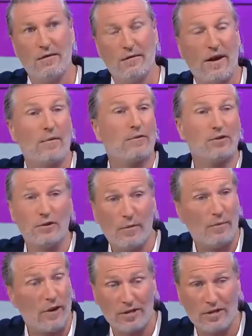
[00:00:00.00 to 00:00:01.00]
Frank was
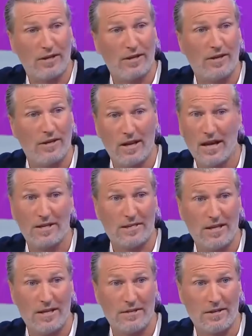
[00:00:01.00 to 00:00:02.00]
under pressure
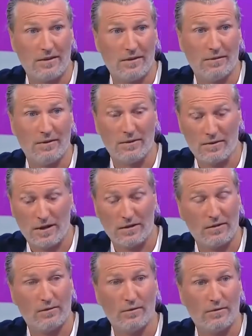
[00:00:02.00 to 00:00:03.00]
last season, you know,
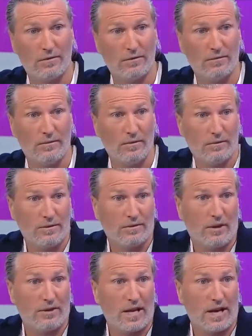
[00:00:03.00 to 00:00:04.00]

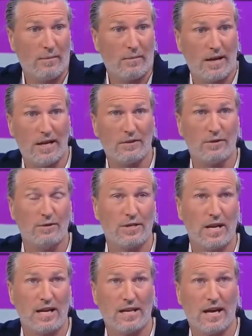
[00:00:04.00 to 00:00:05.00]
not signing players,
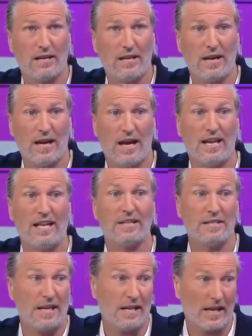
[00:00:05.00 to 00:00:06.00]
losing Hazard, and he
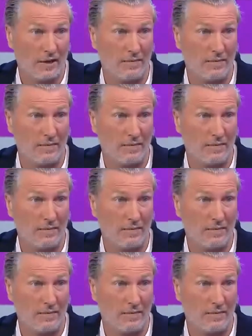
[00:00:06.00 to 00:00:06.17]
exceeded